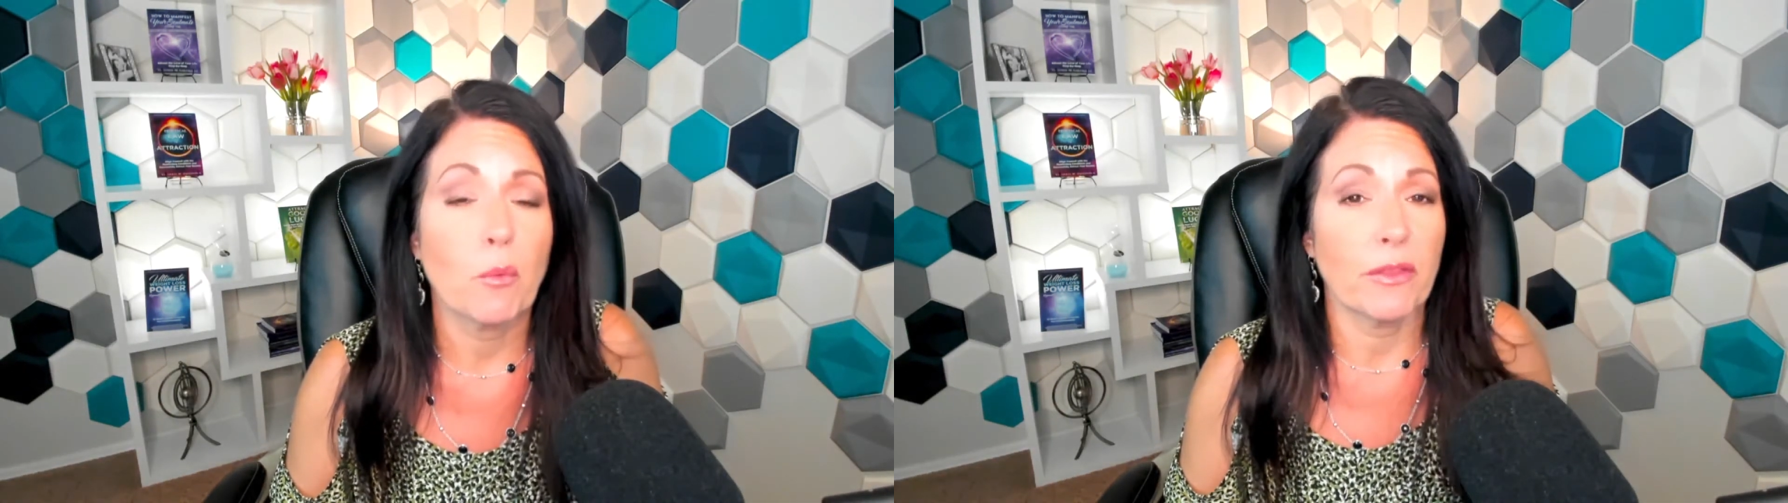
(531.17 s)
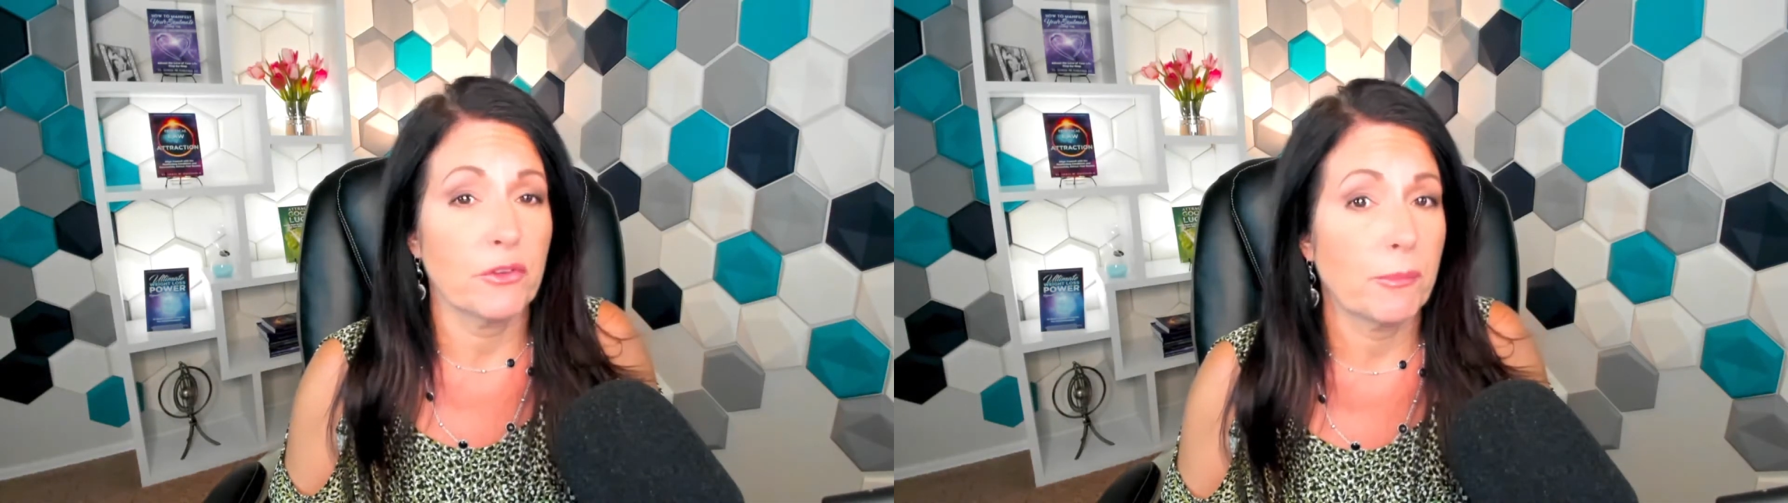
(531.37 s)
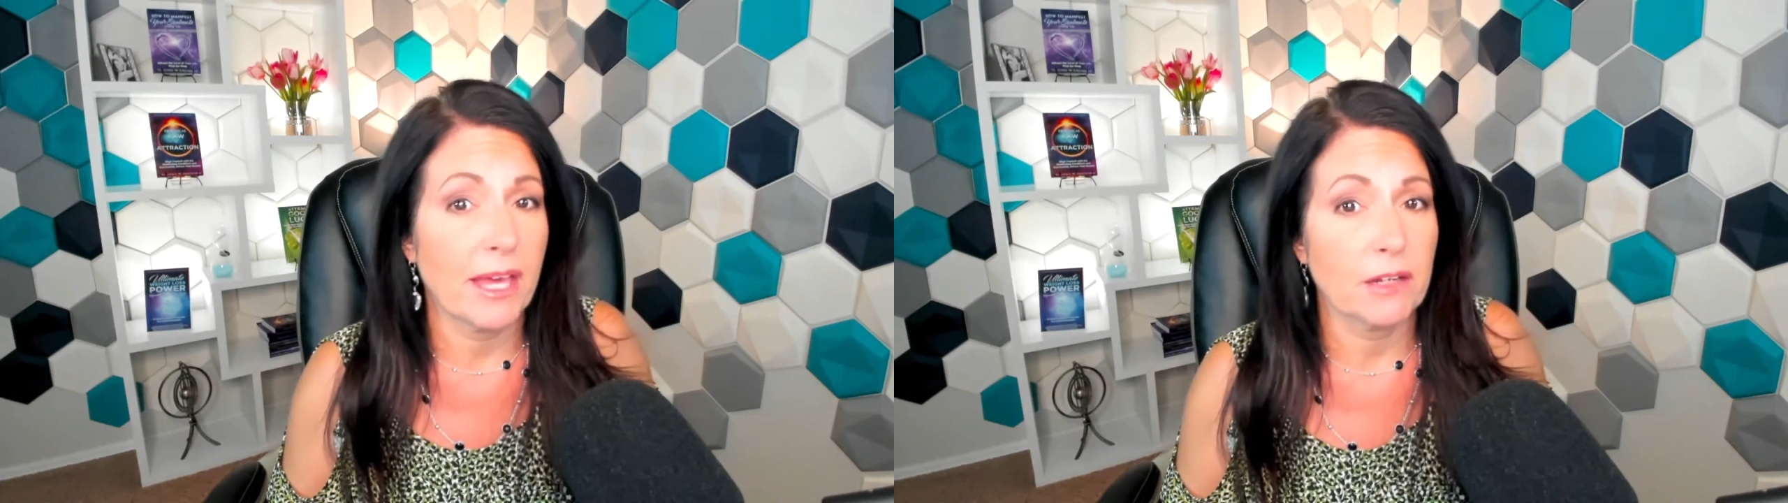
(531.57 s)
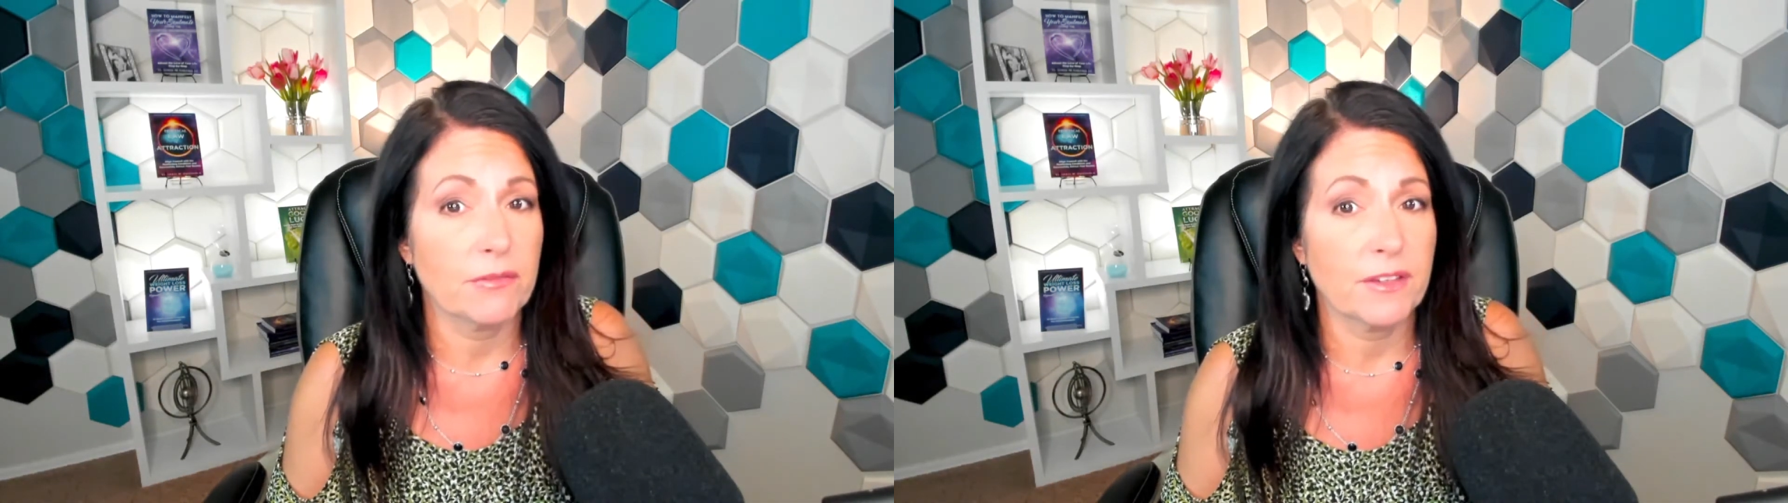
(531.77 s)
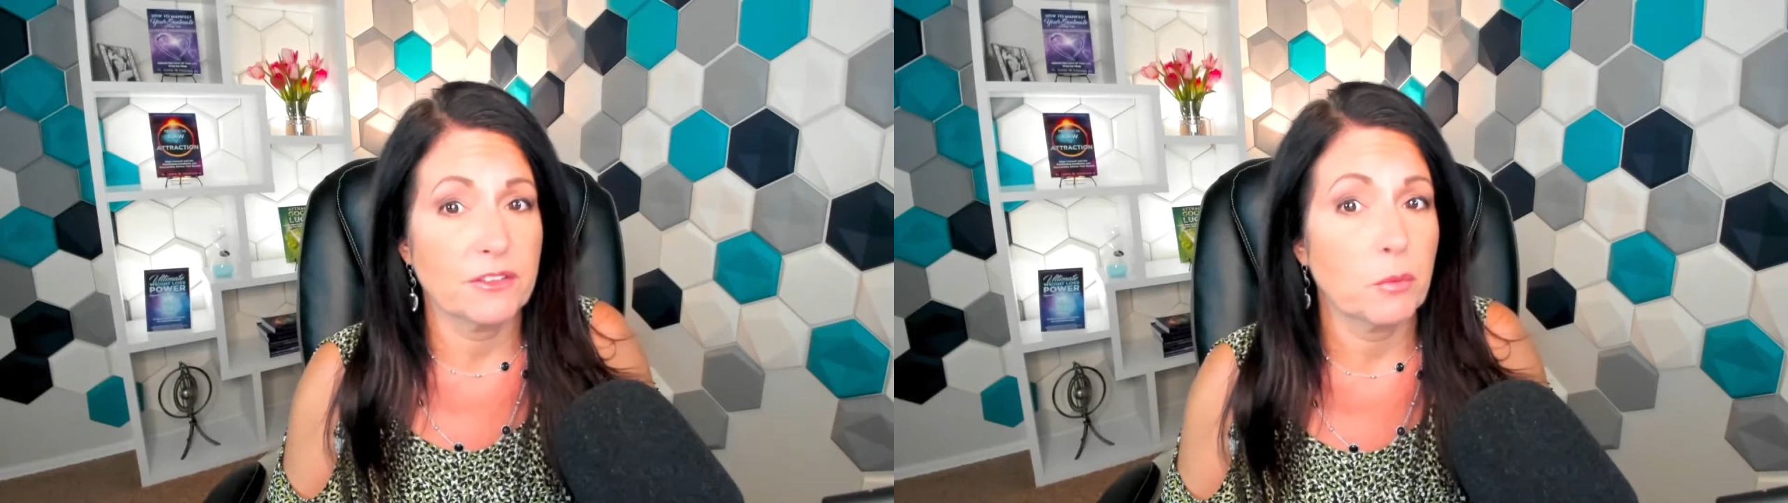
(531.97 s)
whether you
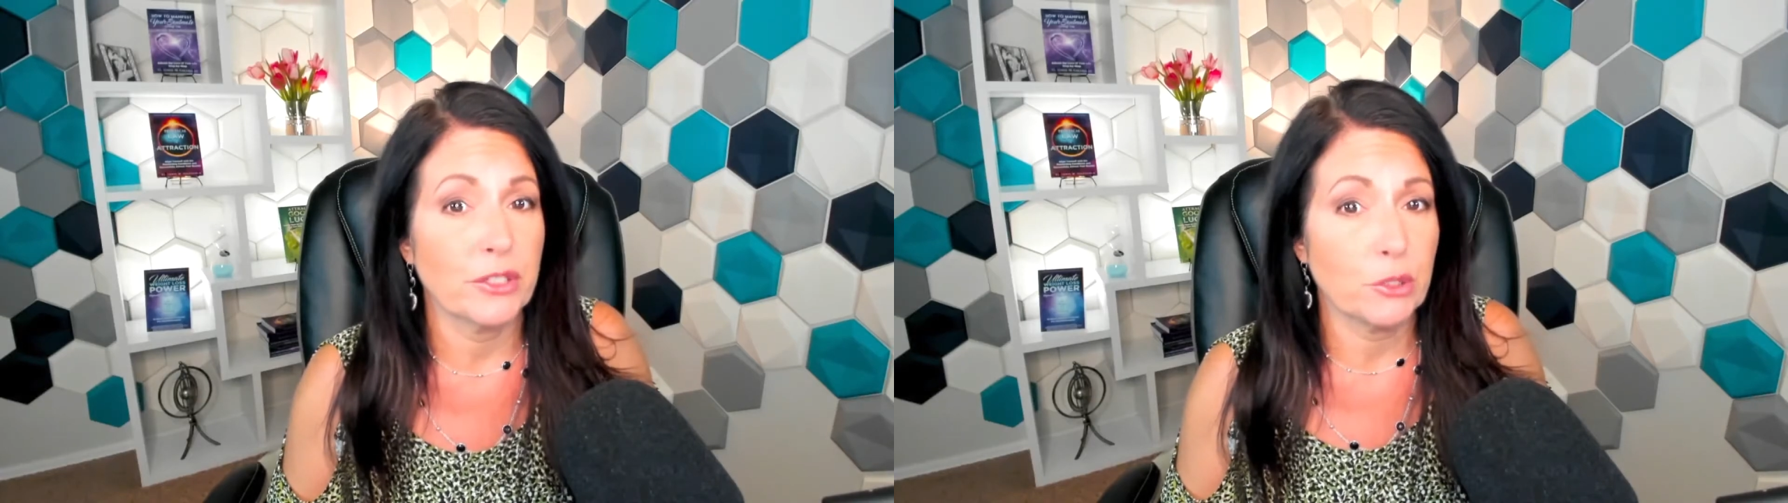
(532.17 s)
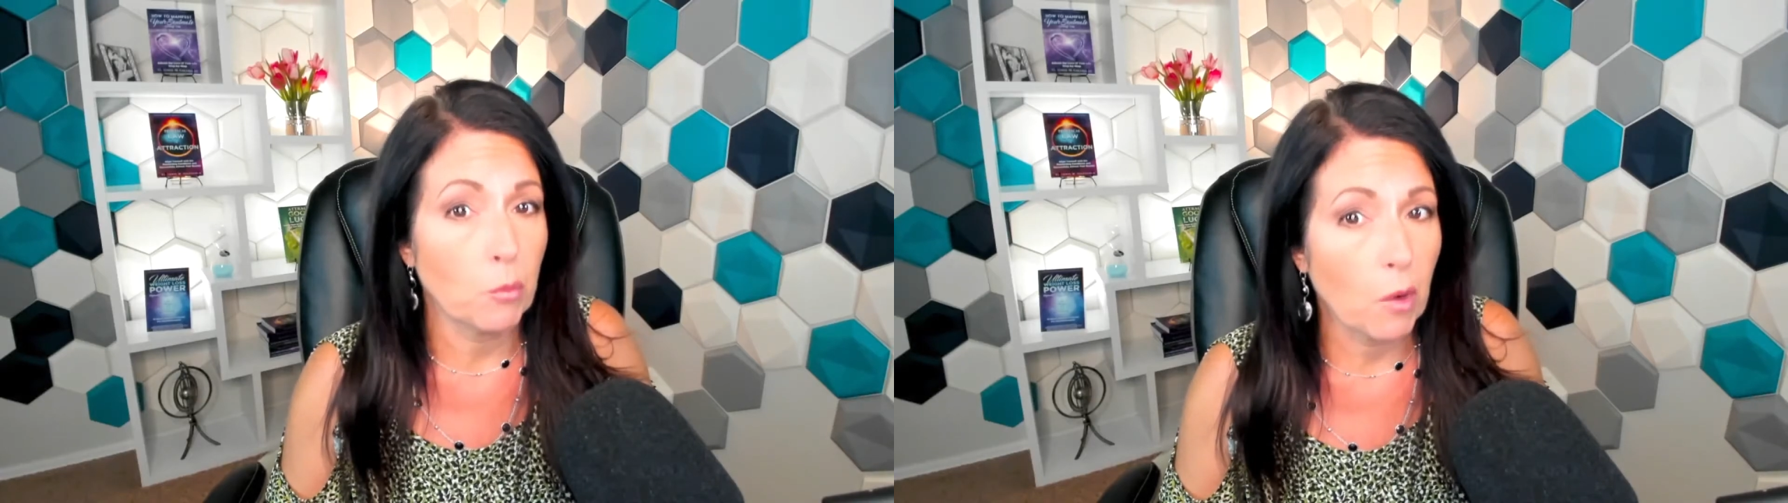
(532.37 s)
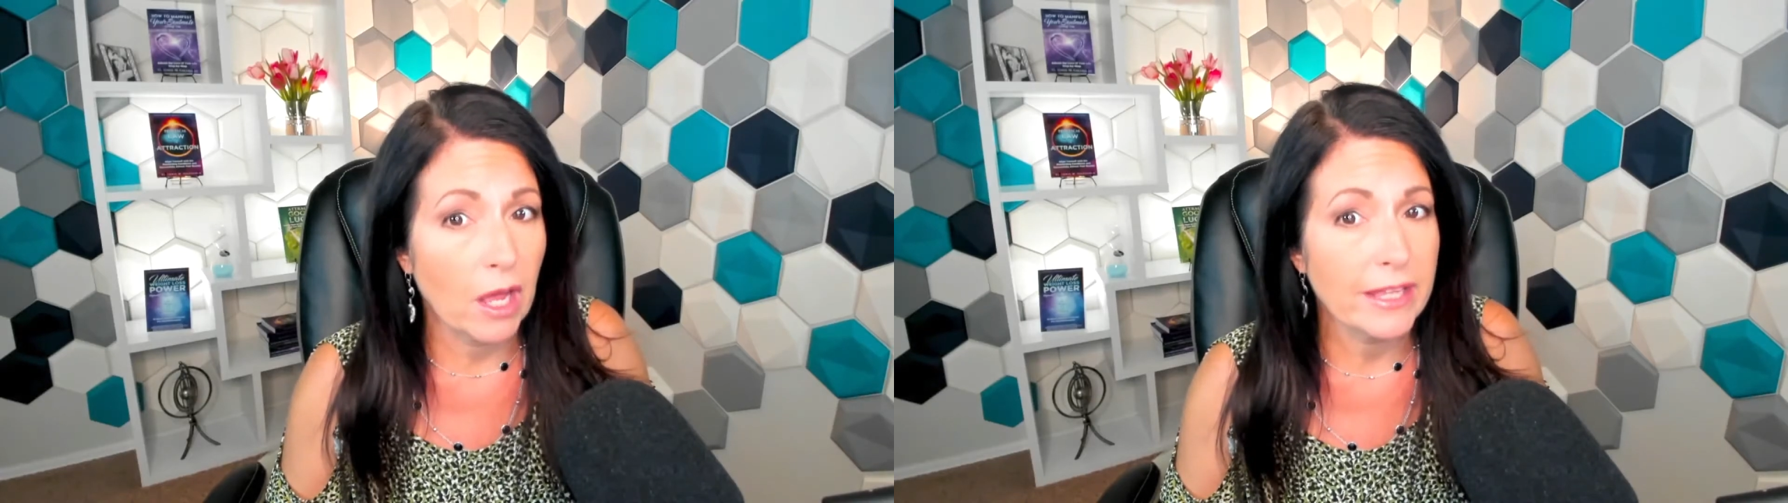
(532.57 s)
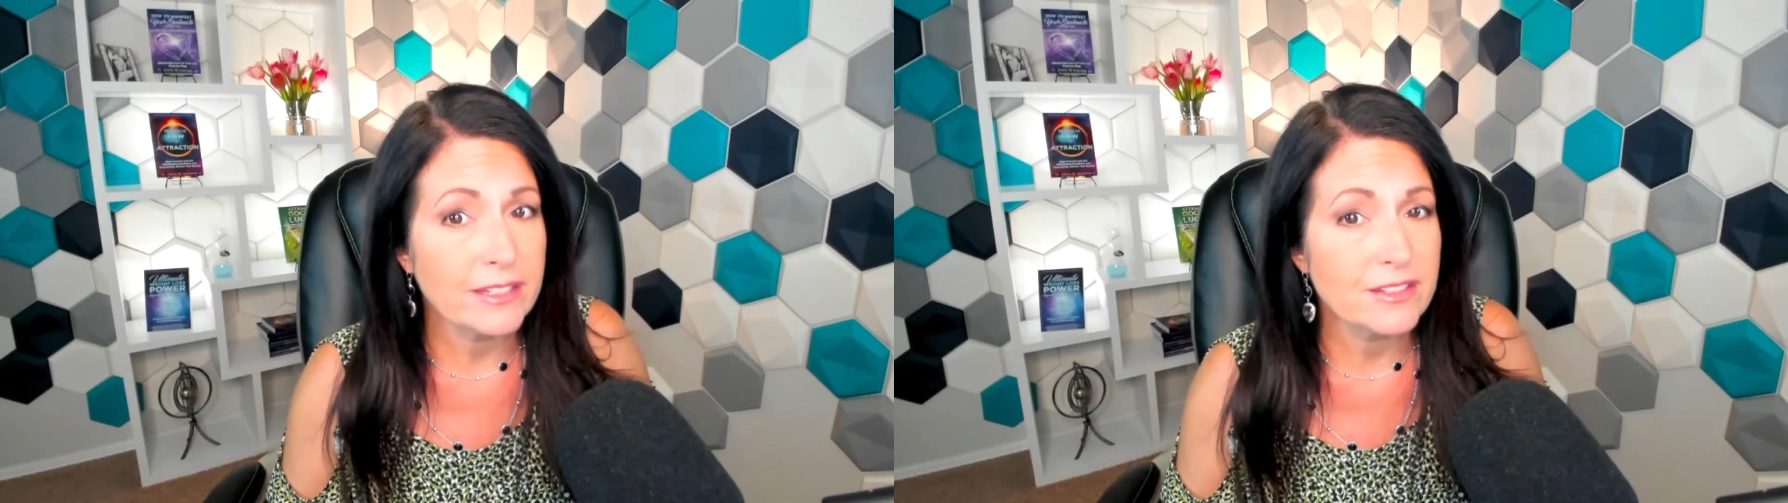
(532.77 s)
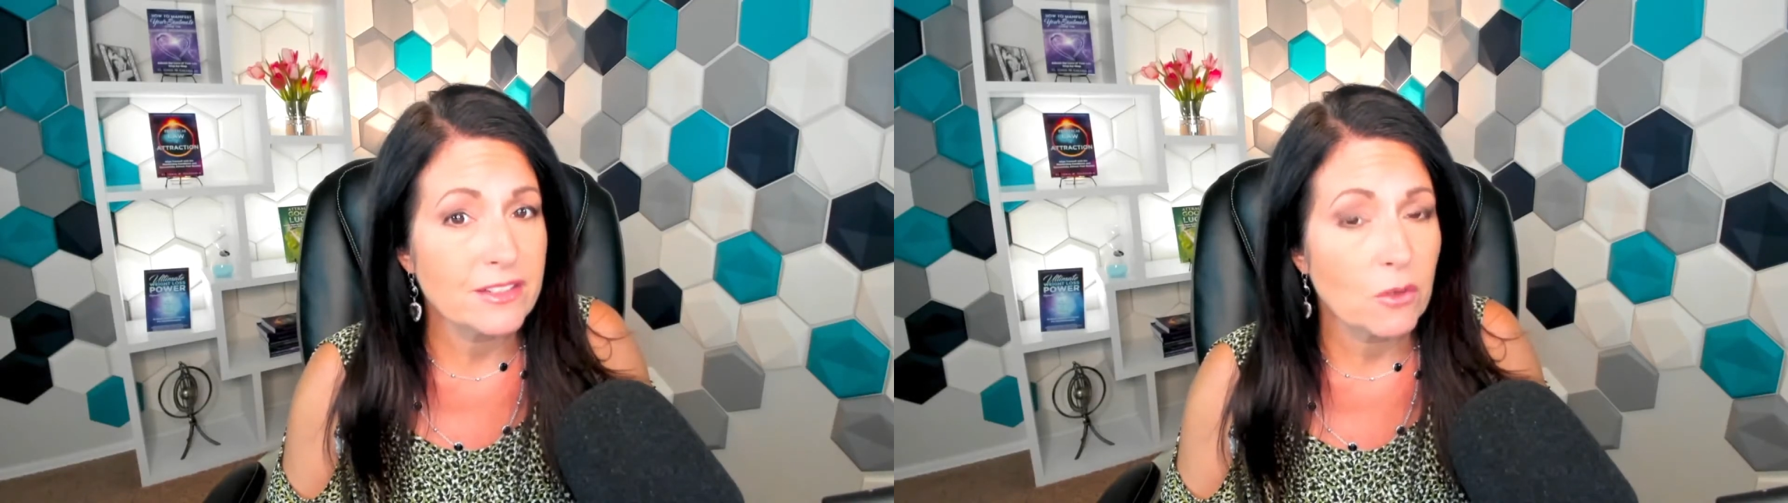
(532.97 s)
manifest what you want